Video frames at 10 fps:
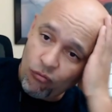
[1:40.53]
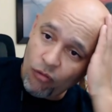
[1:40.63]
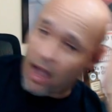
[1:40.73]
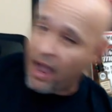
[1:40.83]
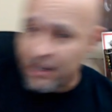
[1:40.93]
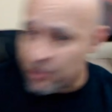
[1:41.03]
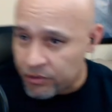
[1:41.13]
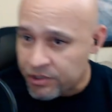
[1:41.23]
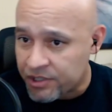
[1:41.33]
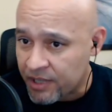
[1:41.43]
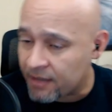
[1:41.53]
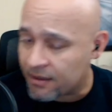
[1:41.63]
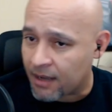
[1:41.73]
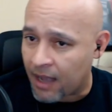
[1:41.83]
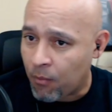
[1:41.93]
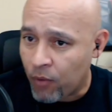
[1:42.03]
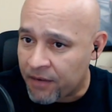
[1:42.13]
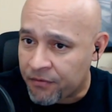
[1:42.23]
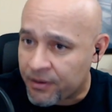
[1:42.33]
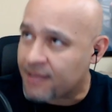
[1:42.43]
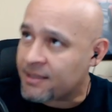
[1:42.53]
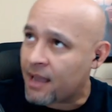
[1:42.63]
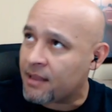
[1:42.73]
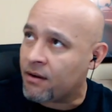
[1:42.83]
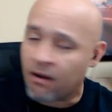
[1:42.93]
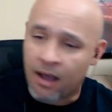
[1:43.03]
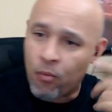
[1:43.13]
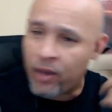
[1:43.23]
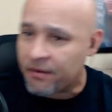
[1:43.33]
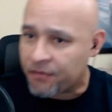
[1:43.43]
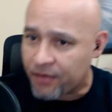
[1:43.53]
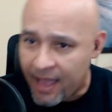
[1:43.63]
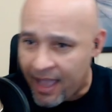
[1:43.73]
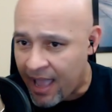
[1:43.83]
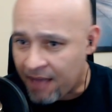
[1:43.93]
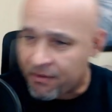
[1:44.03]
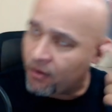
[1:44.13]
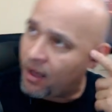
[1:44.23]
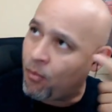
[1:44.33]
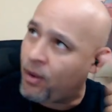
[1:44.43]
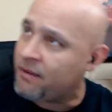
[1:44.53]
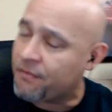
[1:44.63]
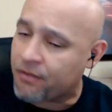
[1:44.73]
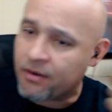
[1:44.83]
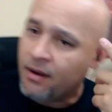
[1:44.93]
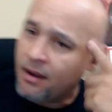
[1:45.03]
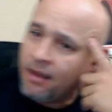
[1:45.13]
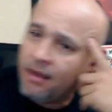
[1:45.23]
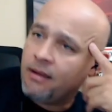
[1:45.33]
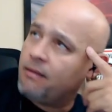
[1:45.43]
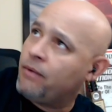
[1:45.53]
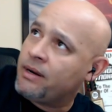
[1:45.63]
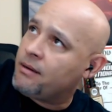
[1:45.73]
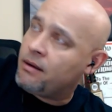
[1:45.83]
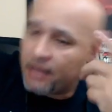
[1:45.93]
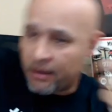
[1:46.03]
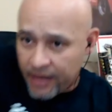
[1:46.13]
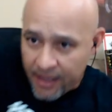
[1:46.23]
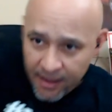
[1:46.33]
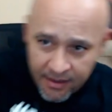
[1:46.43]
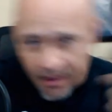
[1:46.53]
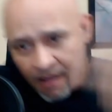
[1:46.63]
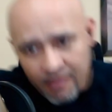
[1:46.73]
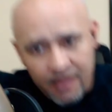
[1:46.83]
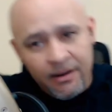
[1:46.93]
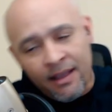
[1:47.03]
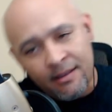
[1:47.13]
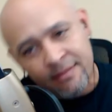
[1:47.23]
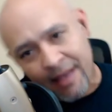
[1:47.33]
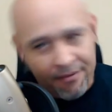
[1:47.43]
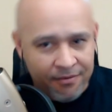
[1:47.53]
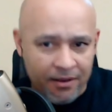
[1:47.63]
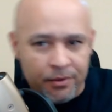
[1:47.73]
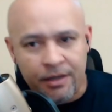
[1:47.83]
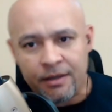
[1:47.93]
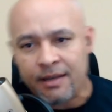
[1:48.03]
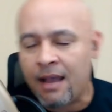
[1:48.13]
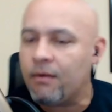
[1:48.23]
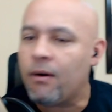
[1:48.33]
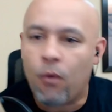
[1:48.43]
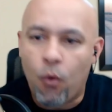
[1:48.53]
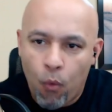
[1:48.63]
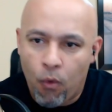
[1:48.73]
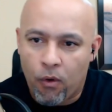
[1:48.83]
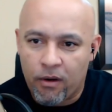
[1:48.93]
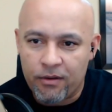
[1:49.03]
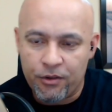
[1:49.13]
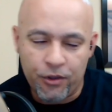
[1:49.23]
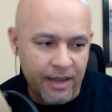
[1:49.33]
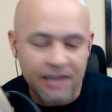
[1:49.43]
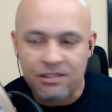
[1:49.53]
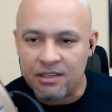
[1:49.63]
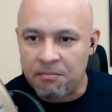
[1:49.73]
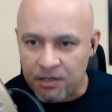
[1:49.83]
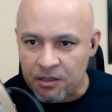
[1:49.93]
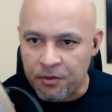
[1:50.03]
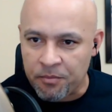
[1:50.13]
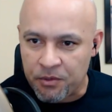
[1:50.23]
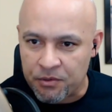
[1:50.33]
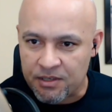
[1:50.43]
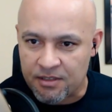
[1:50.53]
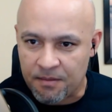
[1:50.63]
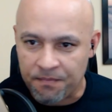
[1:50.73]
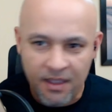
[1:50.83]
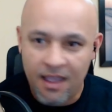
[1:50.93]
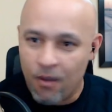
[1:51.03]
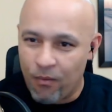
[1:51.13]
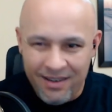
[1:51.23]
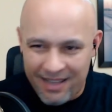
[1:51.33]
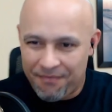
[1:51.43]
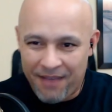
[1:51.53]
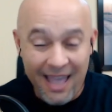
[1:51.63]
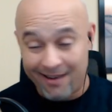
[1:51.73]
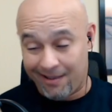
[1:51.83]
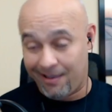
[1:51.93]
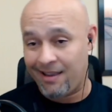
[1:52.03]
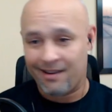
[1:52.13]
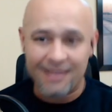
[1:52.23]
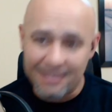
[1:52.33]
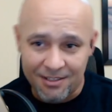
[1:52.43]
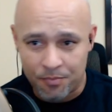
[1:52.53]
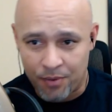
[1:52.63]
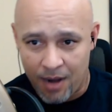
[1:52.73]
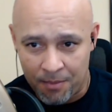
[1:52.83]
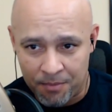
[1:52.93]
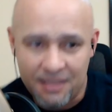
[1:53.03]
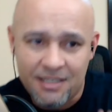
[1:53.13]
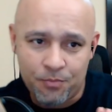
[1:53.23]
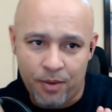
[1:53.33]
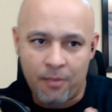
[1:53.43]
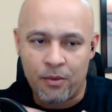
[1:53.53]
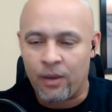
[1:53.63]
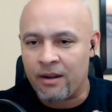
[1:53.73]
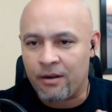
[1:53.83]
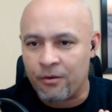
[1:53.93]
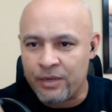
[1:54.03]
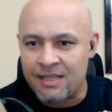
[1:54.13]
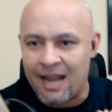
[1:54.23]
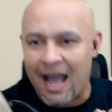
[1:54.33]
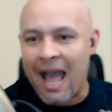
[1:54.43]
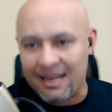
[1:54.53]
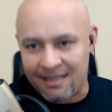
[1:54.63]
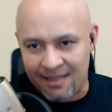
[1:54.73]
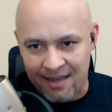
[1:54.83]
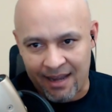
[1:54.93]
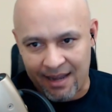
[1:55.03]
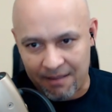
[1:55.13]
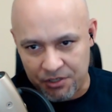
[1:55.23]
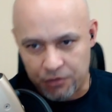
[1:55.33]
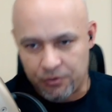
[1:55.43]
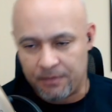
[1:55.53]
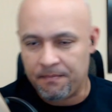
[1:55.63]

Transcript: I ain't doing shit. I'm waiting for that Tylenol. I'm waiting for that Advil. I'm waiting for where there it is. Oh, there it is. Ah, fuck, we're good now. Or you could actually build up your immune system. When if I had a kid, and this is the problem, this is probably why a reason I did not have children.